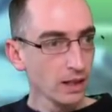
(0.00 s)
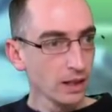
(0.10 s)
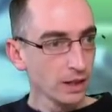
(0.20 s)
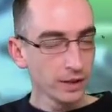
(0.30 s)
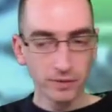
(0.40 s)

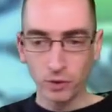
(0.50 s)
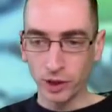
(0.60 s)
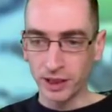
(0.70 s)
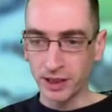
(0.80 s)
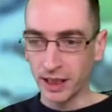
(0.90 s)

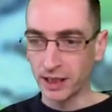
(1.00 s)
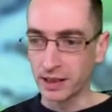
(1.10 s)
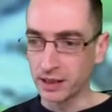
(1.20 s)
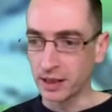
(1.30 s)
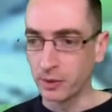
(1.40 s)
.346,
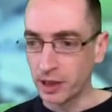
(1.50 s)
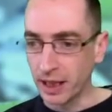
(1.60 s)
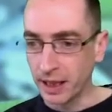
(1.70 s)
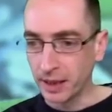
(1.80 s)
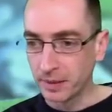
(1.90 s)
that's
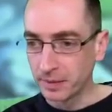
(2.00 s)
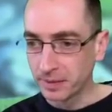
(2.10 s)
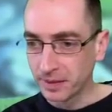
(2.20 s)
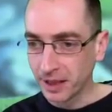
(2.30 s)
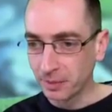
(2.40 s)
okay.
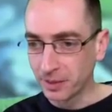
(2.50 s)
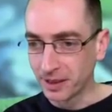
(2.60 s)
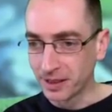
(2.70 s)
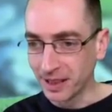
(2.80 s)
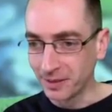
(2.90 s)
Hope the season